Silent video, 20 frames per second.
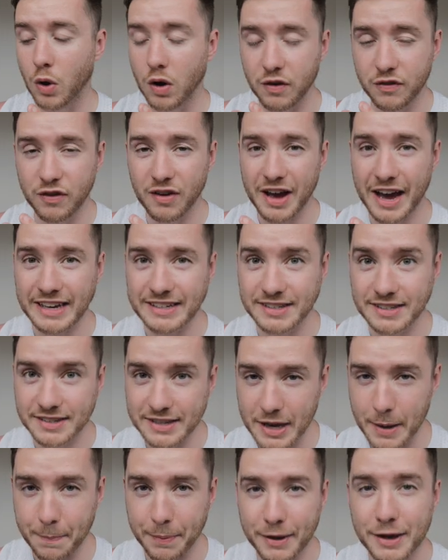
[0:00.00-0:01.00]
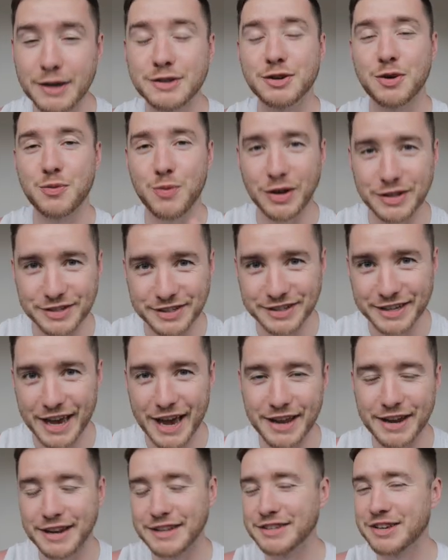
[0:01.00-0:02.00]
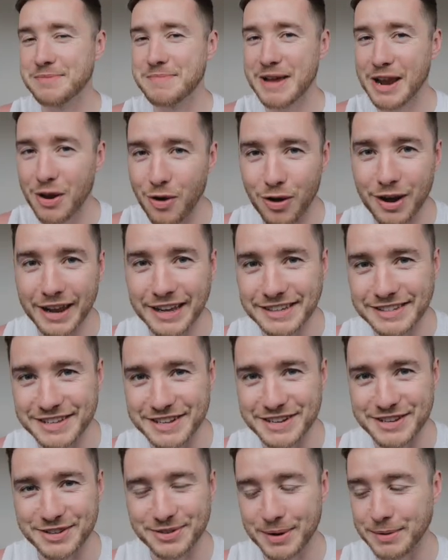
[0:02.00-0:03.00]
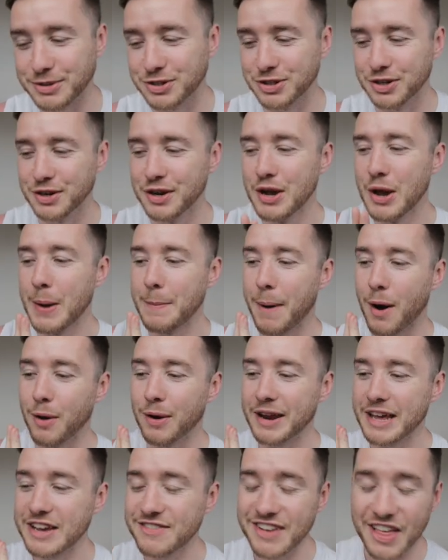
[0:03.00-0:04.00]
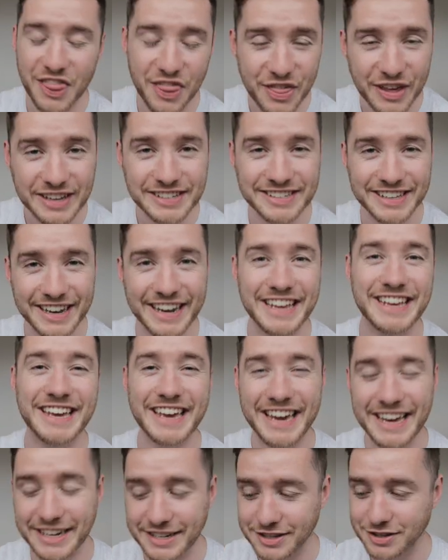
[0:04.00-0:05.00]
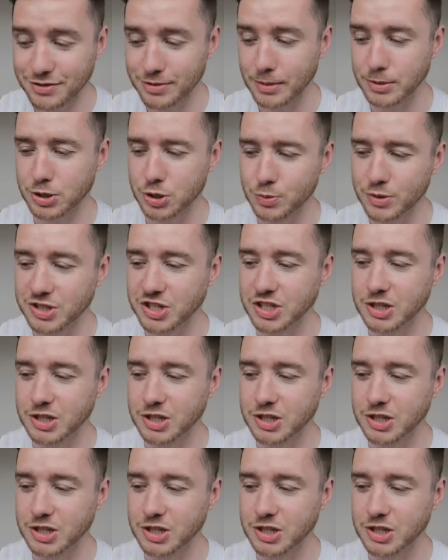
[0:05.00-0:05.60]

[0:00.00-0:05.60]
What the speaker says: offer a SIPP. So once again, there's going to be a lot of links in the description, but I'll leave this link in the description which